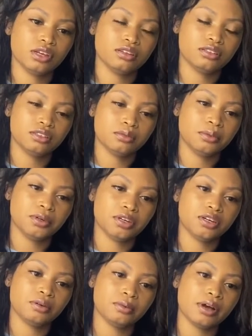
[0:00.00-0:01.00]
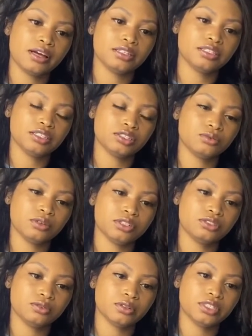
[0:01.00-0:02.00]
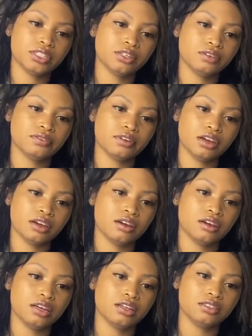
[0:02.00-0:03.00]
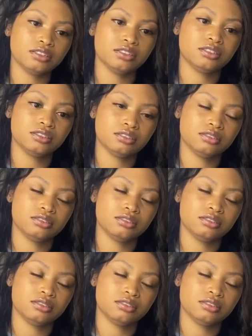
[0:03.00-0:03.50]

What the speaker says: Spirit, why is this Three of Swords here for Aries?